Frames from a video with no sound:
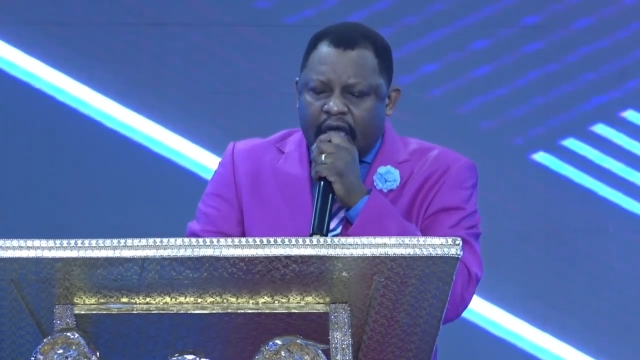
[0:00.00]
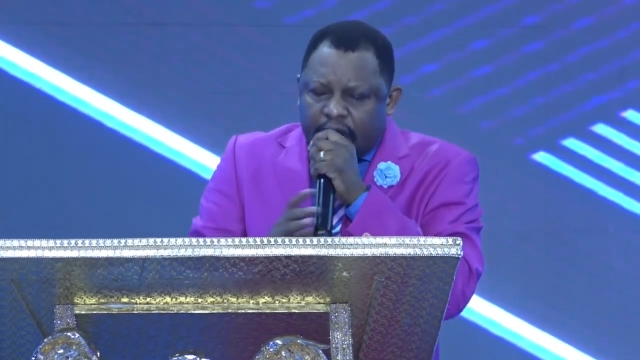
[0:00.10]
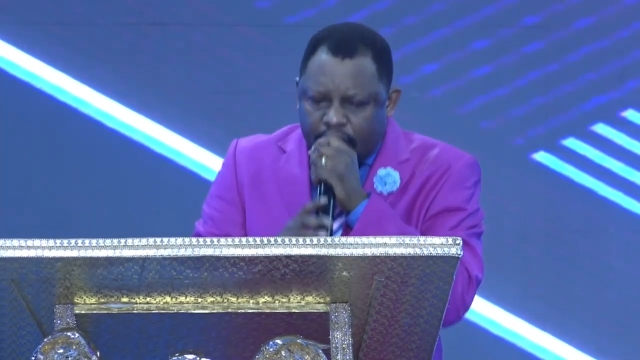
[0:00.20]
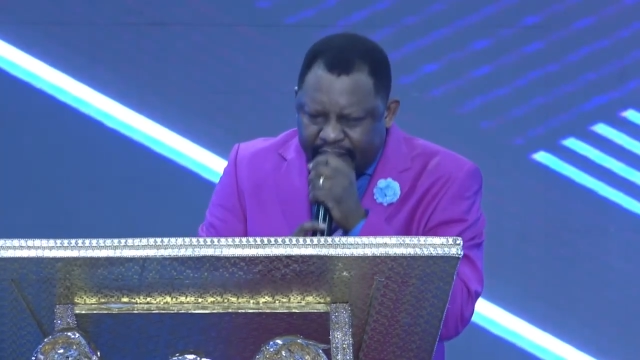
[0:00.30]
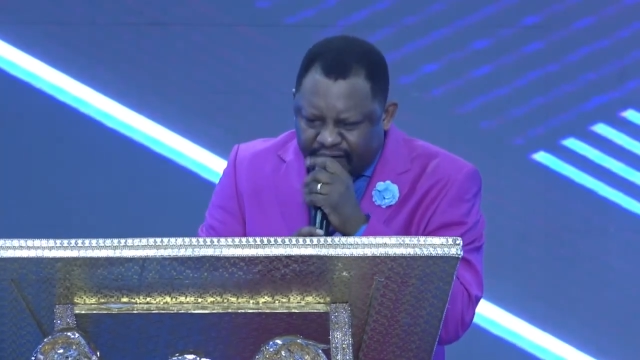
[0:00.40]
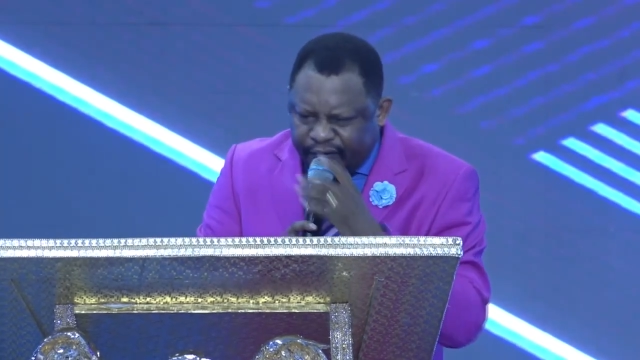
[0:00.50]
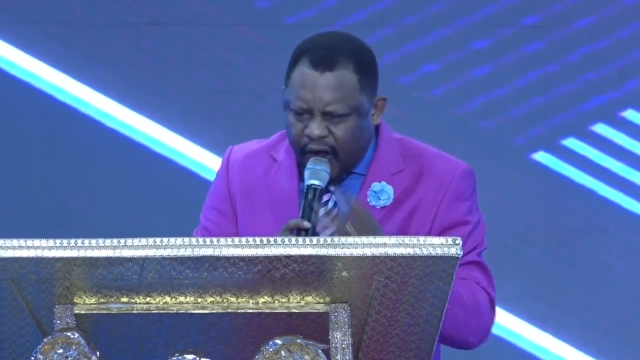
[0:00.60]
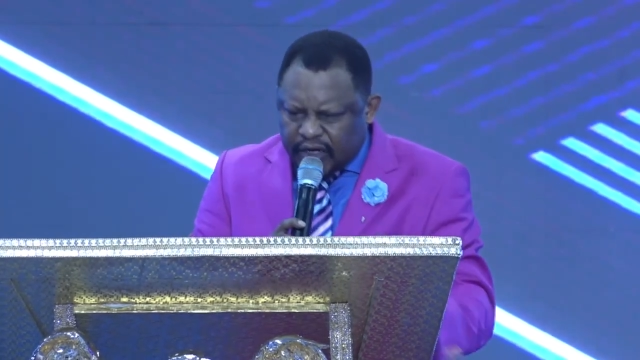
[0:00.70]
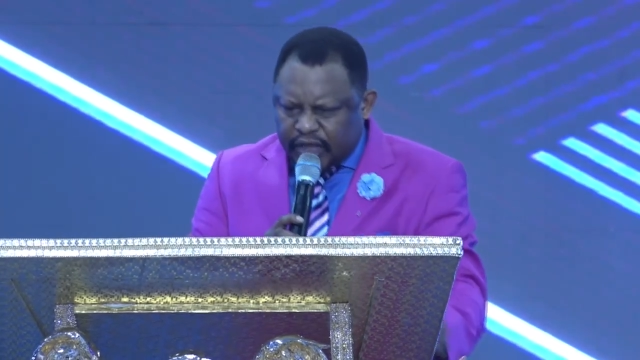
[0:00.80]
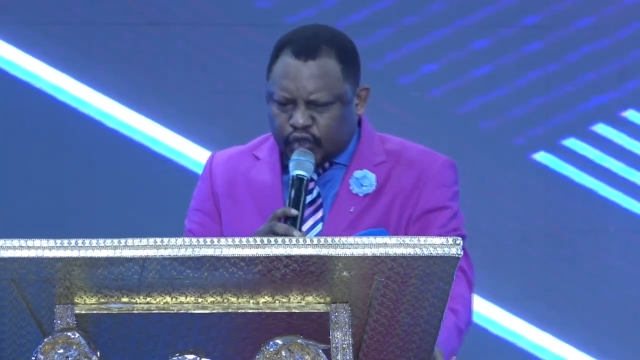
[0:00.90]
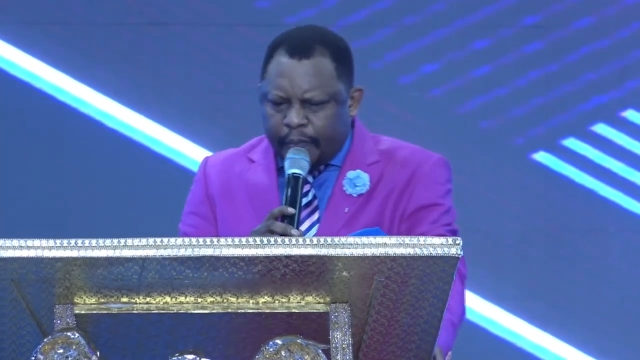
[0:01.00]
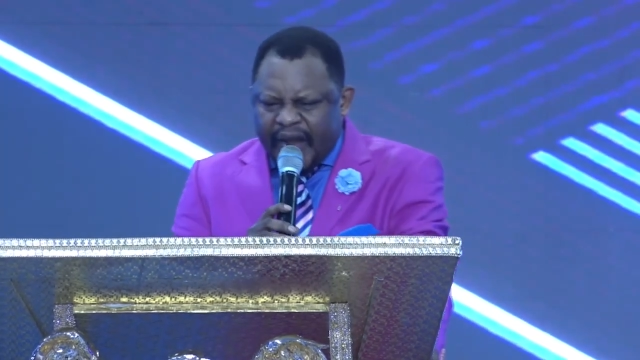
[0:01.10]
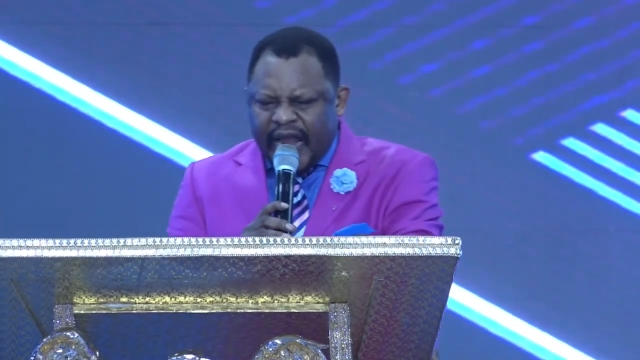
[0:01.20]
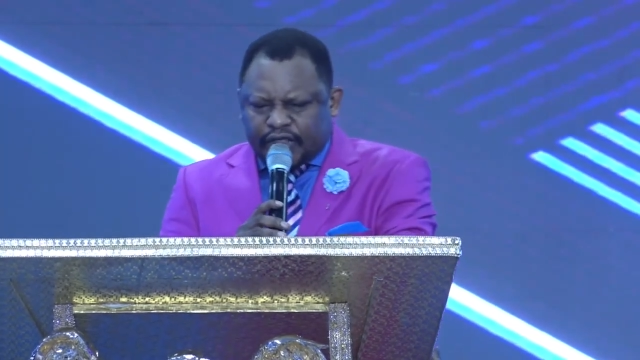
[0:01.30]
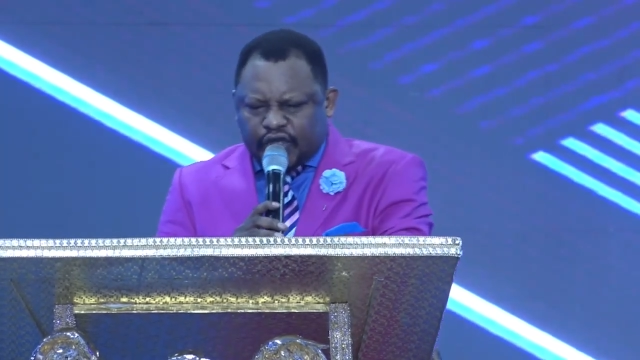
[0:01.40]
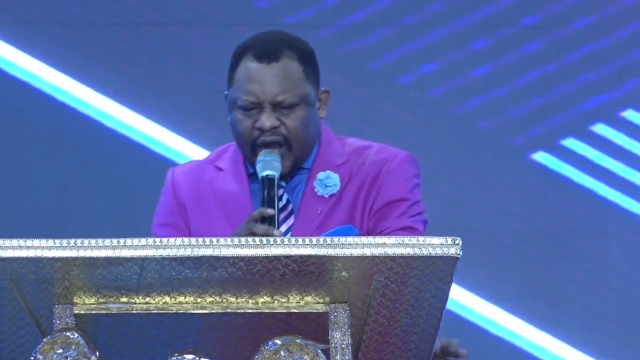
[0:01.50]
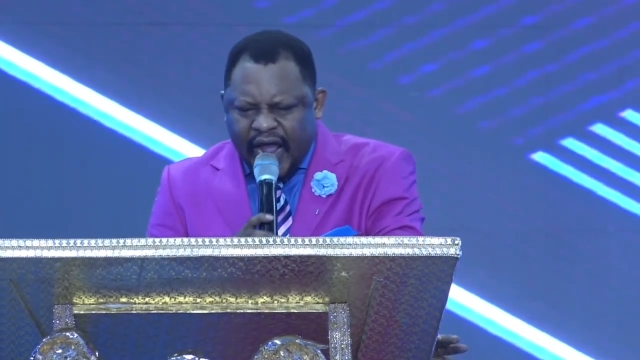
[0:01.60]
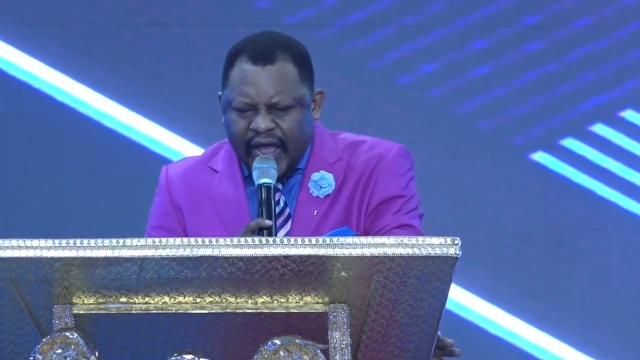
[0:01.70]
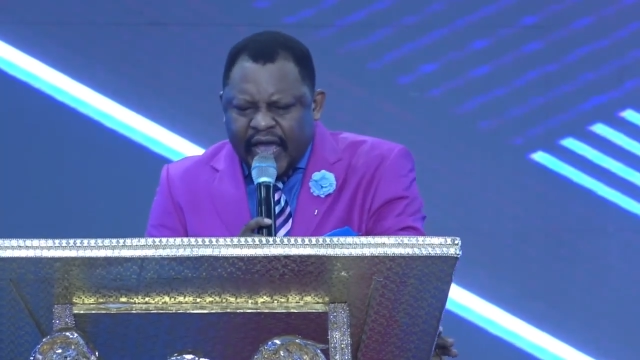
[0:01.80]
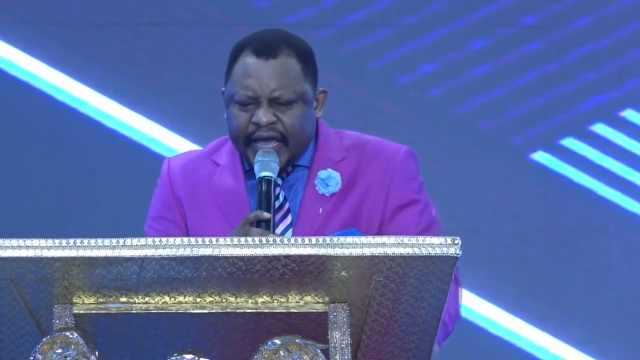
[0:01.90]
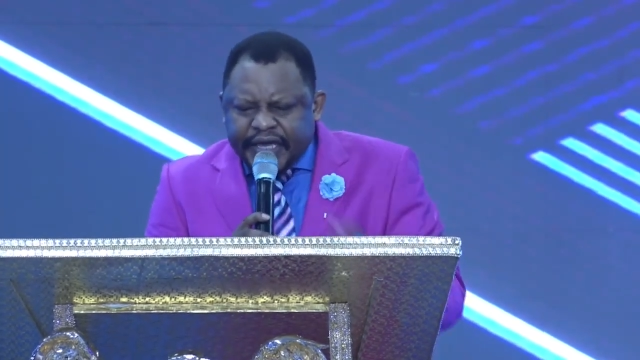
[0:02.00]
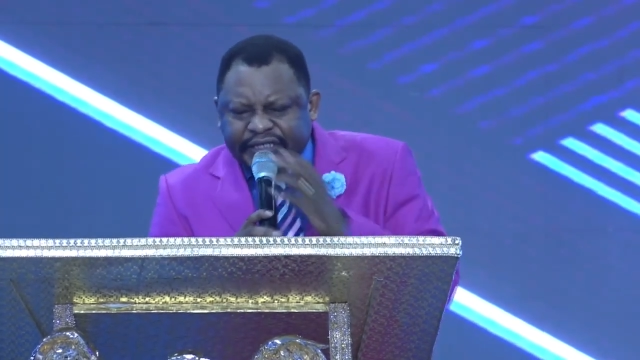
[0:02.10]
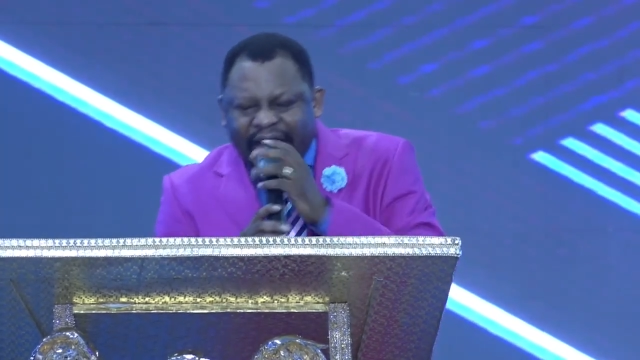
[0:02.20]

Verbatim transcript: Number four, the supernatural is